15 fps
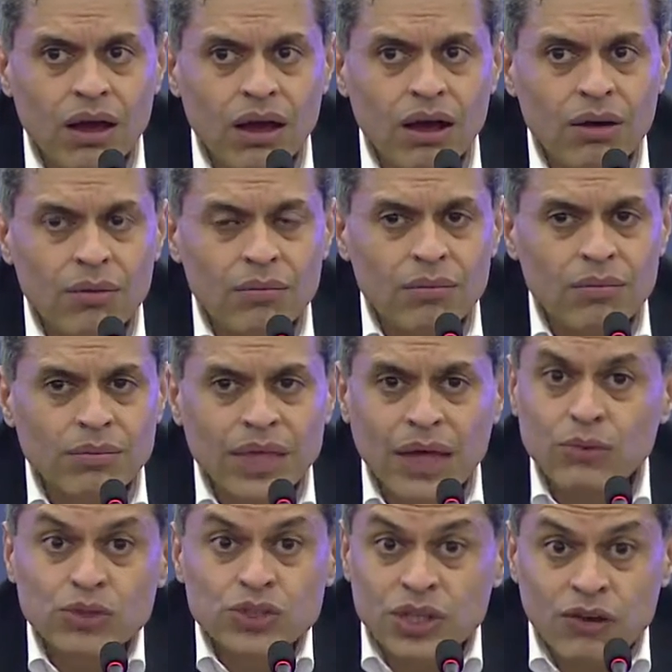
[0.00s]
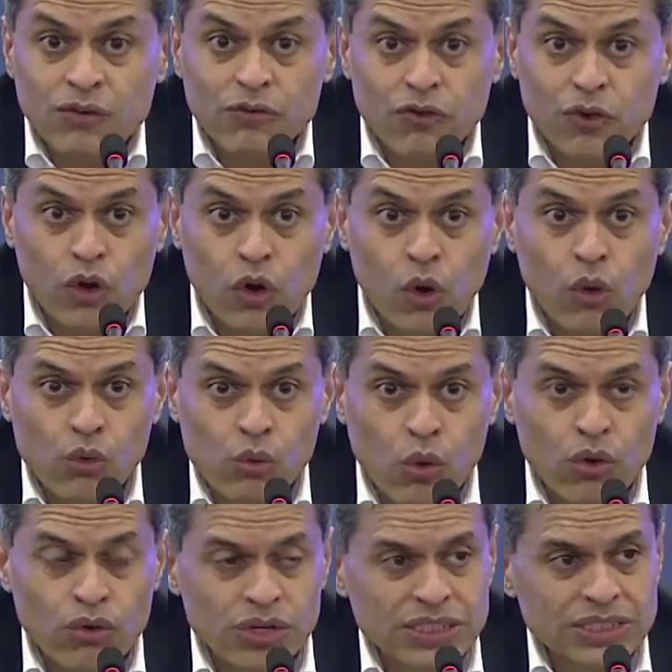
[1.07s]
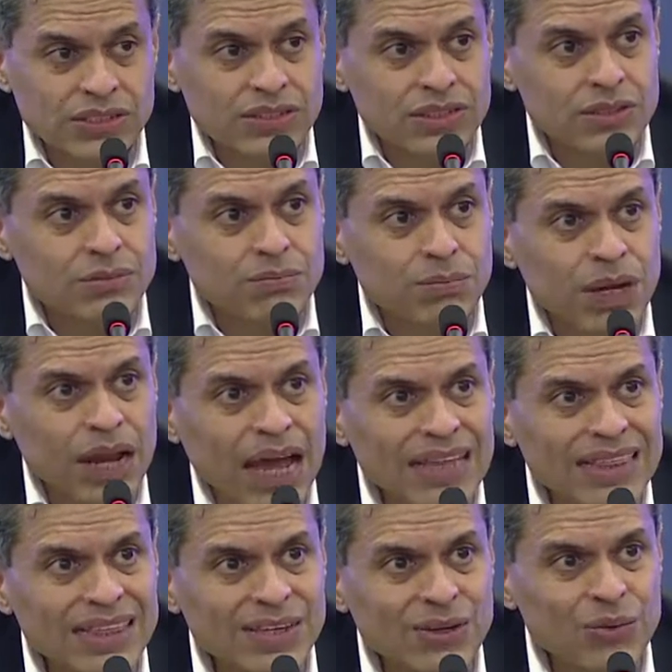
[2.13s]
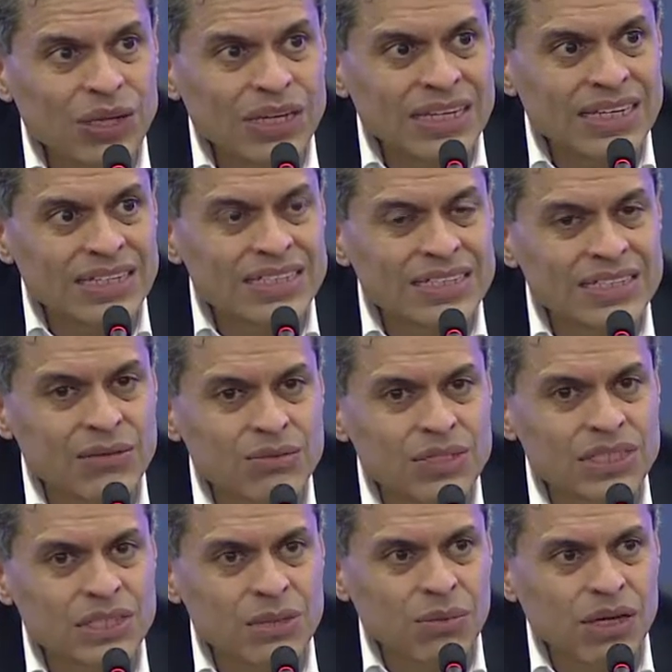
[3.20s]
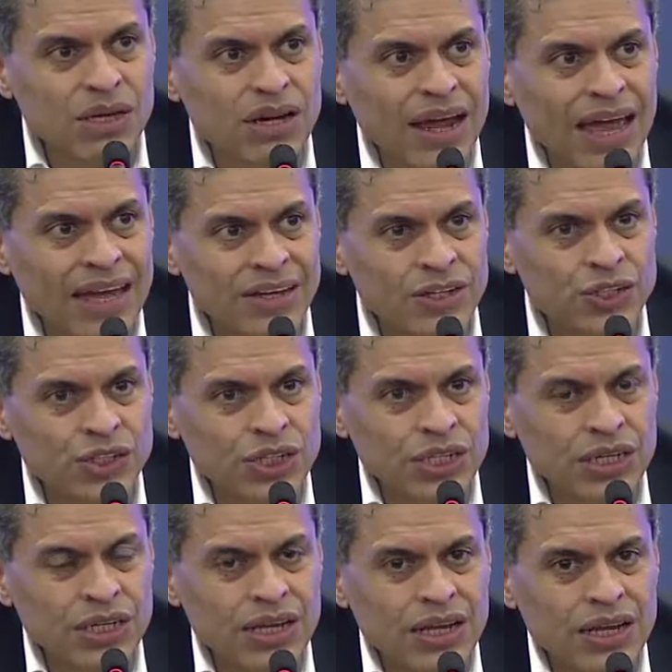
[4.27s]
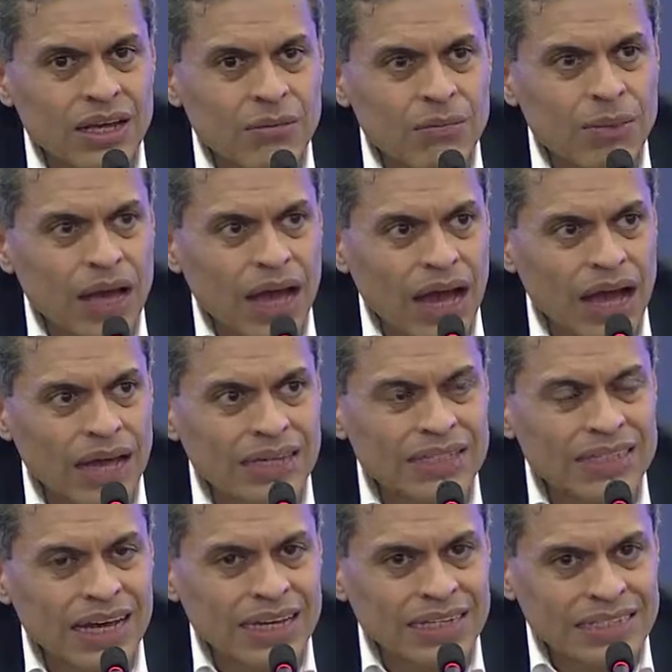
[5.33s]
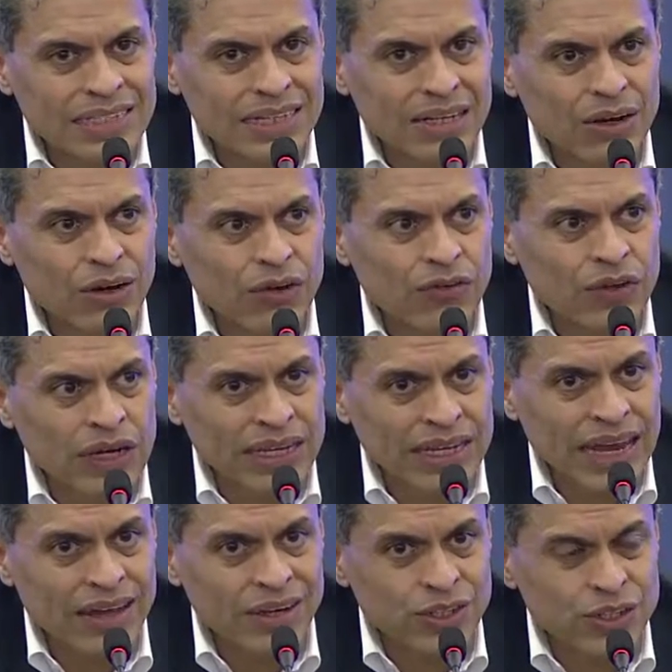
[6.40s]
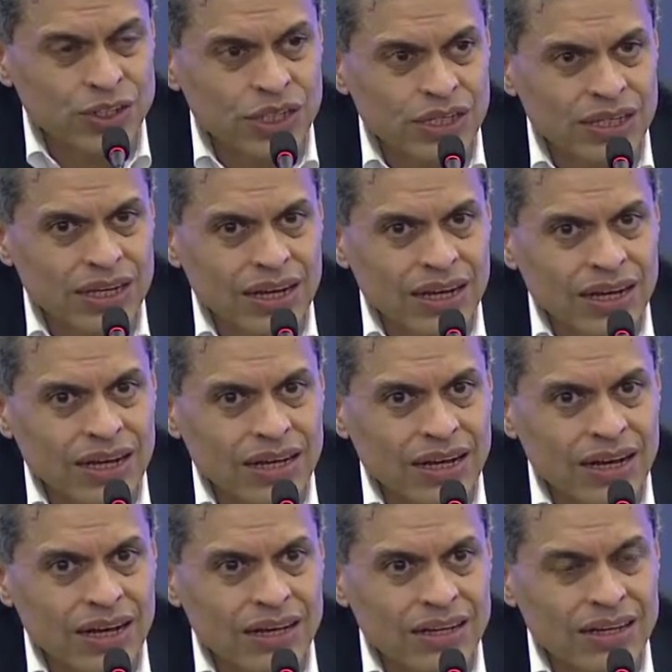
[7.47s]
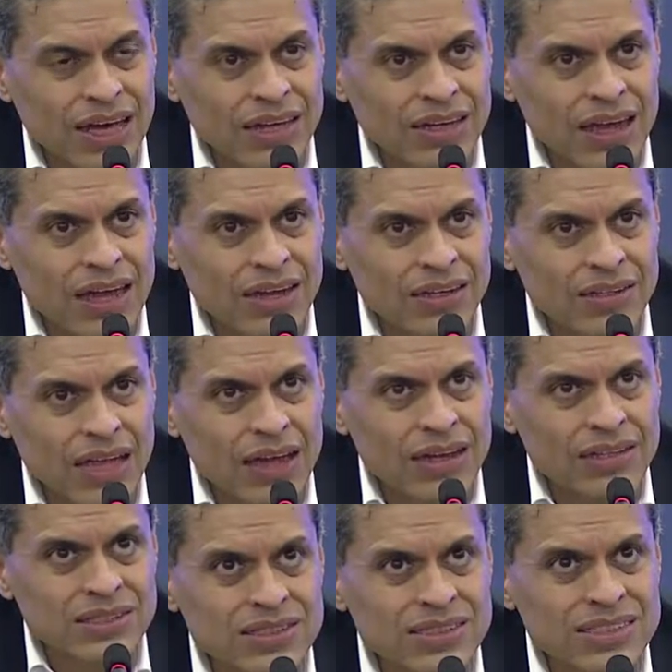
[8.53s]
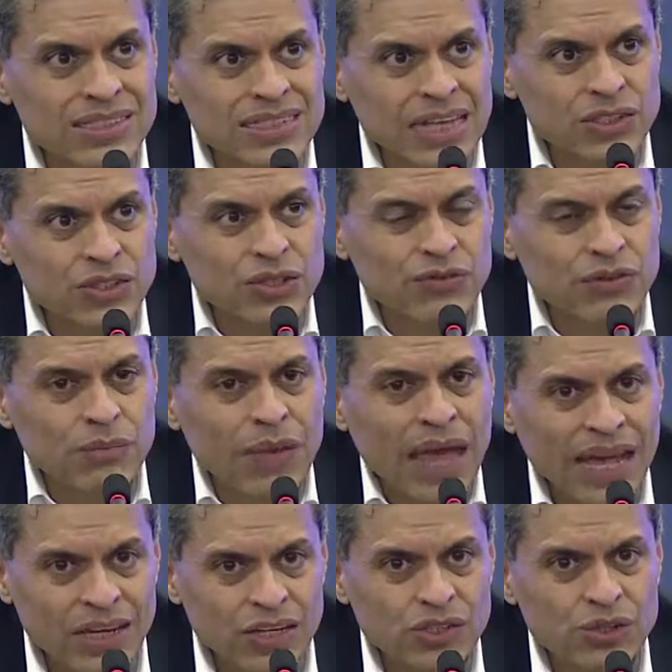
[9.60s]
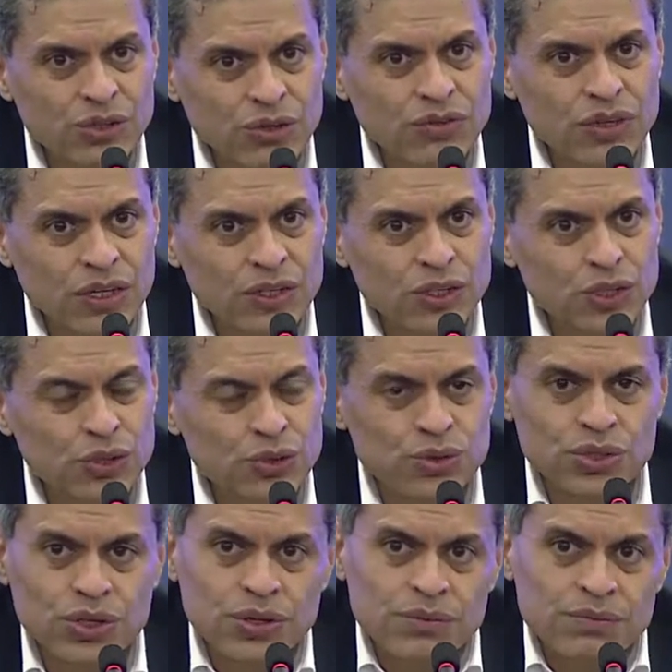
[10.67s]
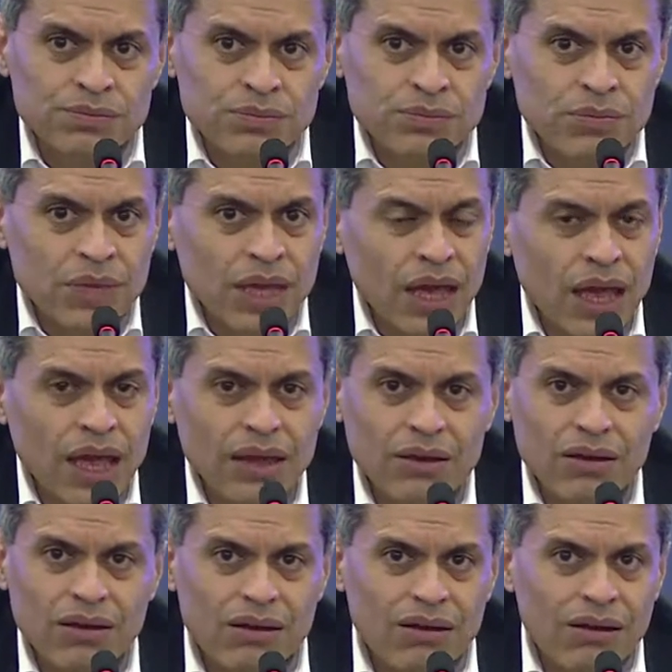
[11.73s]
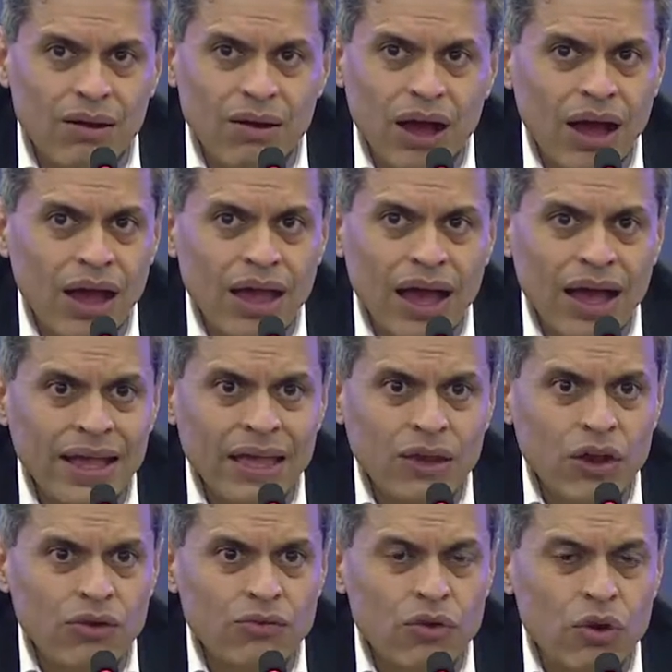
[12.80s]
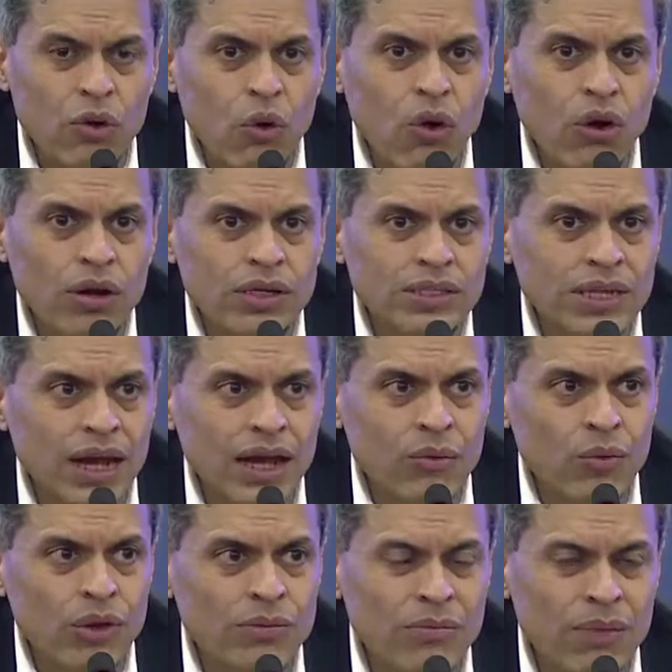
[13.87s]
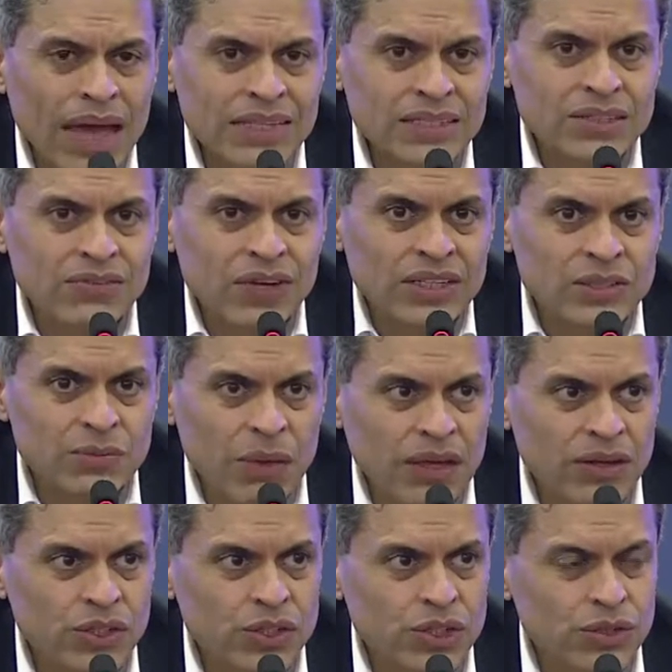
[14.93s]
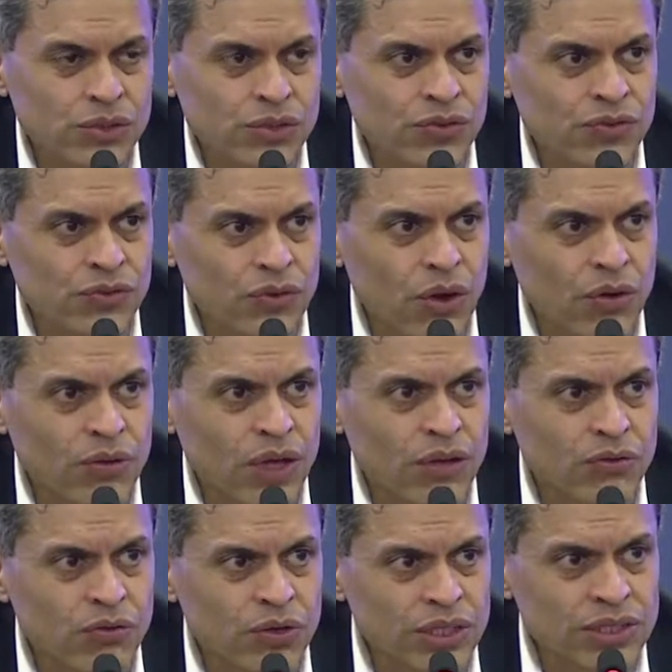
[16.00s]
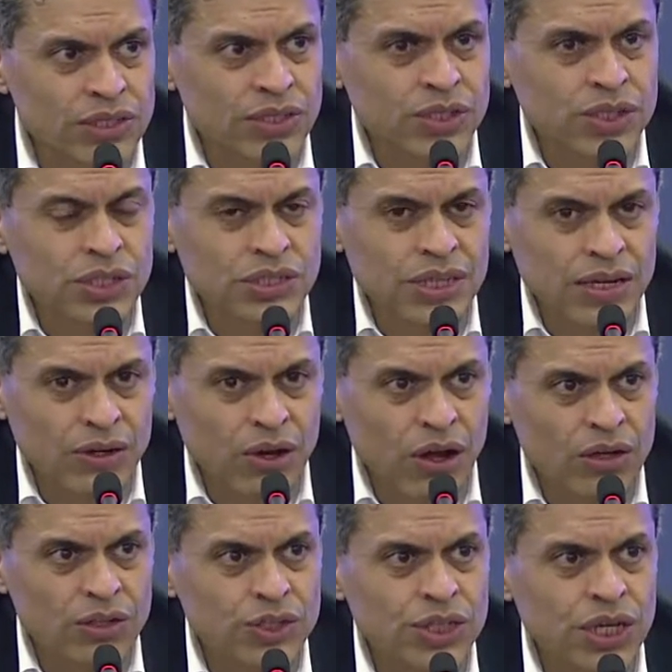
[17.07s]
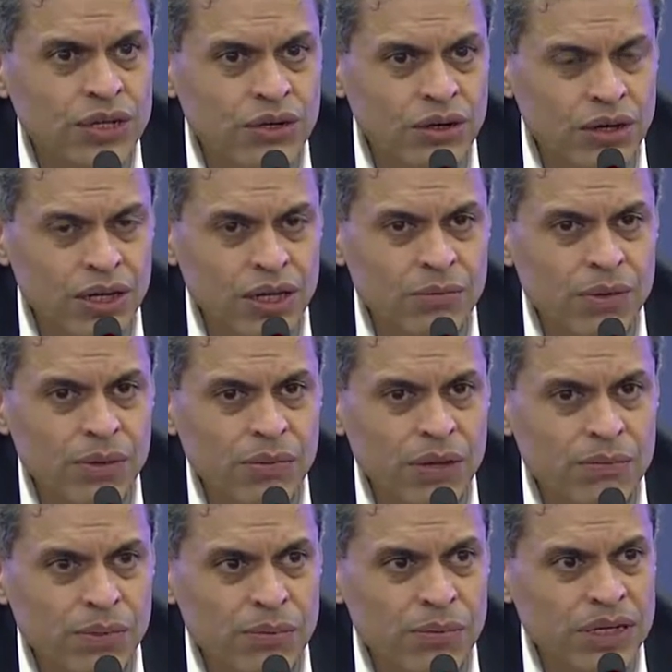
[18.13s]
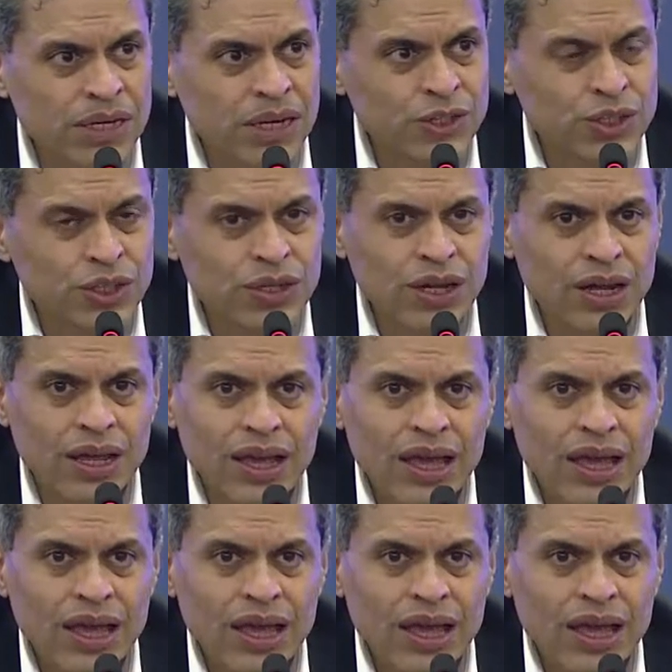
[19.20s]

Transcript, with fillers: Um, that was done for Cold War reasons. But I think we need some similar energy behind the idea of clean energy uh, and, and, a, and a sense of the magnitude of the issues. And I, I cannot recall a time when massive expenditures of, of in research and technology and early implementation